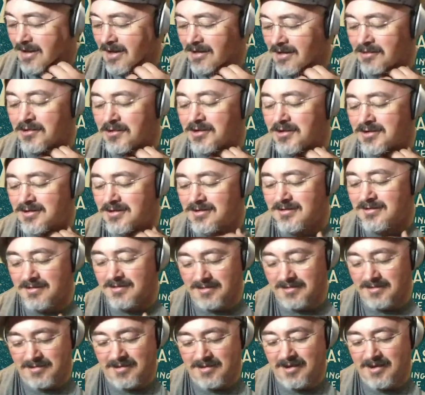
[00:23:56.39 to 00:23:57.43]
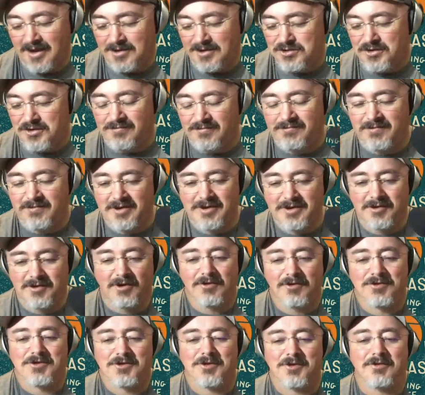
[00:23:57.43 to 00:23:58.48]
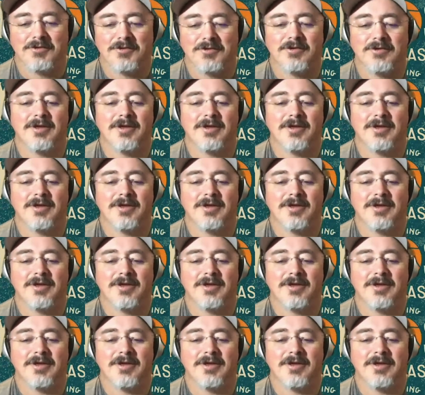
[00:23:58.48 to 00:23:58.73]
I looked at your feed also